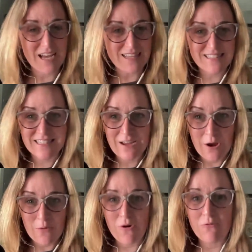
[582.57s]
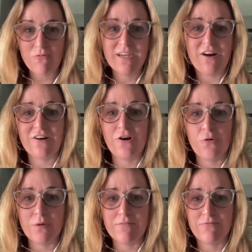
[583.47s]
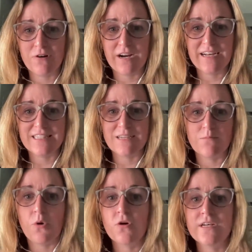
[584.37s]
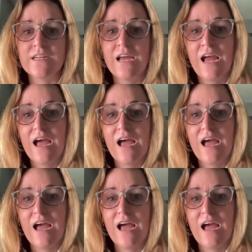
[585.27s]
That's what we are hoping for. And as important